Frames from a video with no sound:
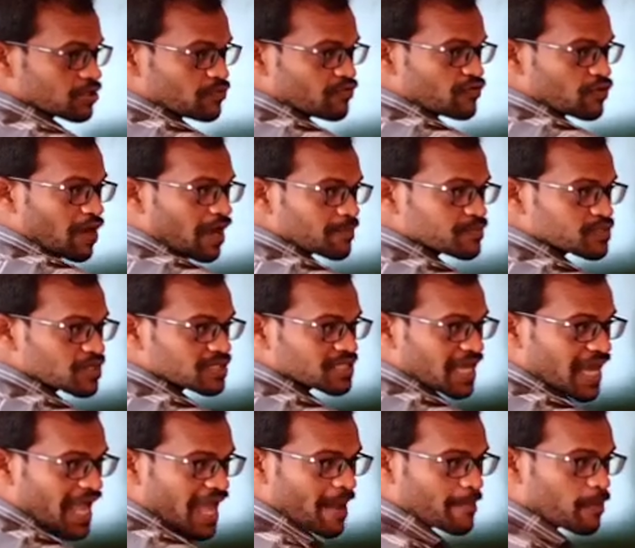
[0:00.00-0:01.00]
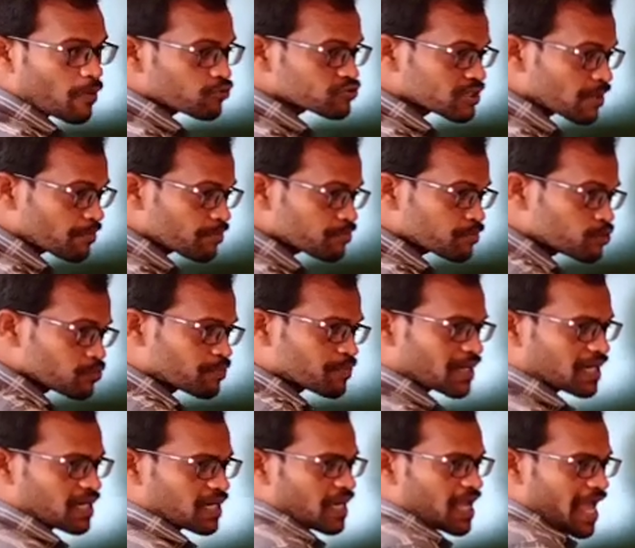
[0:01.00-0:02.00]
if you observe above the
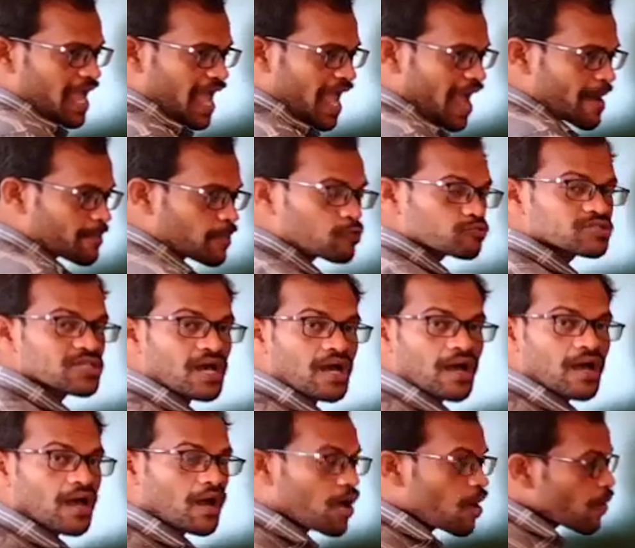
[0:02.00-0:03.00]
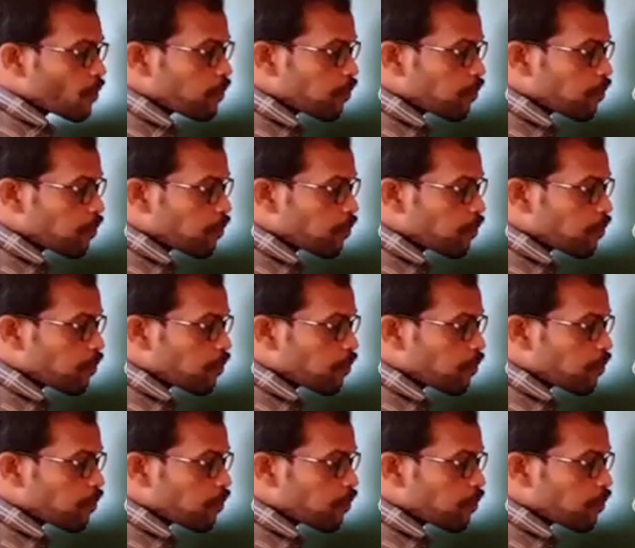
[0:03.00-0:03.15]
pupil, above the